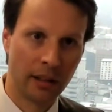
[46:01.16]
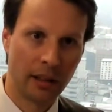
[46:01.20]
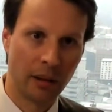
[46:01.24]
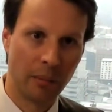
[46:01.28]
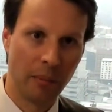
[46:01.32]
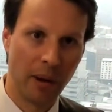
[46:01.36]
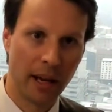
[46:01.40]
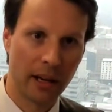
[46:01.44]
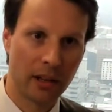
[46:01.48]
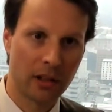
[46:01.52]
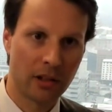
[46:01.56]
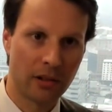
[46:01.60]
to
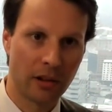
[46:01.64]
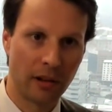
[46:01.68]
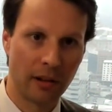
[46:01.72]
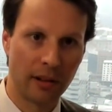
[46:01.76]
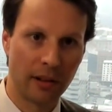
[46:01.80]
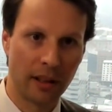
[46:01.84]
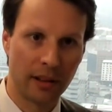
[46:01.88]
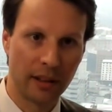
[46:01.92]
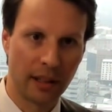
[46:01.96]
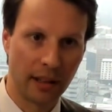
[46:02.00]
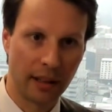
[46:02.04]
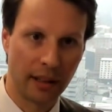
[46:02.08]
make sure
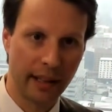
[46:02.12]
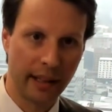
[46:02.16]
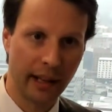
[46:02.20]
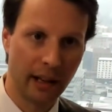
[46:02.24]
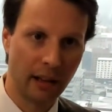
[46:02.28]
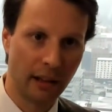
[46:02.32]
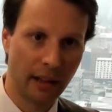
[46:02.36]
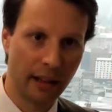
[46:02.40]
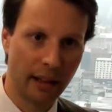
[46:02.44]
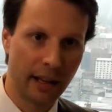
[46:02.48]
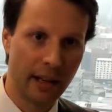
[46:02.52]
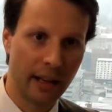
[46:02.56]
that the
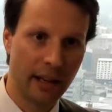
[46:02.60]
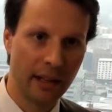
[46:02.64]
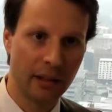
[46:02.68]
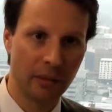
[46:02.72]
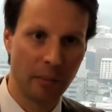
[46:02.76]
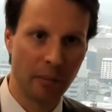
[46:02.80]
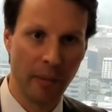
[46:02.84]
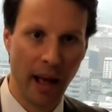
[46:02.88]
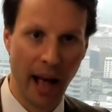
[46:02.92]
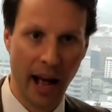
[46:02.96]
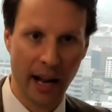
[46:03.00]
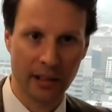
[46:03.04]
legalese
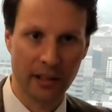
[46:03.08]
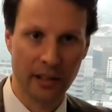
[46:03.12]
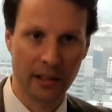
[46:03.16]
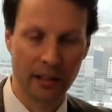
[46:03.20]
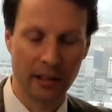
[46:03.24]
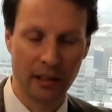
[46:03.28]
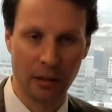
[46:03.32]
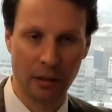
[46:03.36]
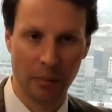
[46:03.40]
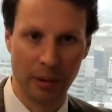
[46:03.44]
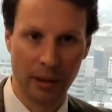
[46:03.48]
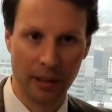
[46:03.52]

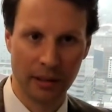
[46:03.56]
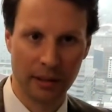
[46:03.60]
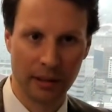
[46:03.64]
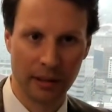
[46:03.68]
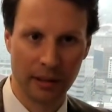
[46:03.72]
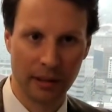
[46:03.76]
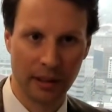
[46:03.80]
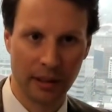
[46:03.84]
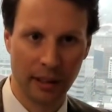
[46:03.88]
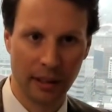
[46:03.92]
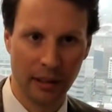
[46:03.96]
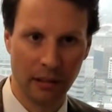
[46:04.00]
matches the
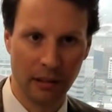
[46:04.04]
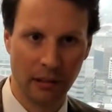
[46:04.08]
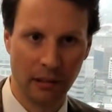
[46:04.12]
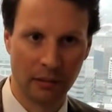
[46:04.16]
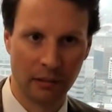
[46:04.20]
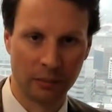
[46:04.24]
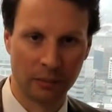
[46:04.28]
business deal.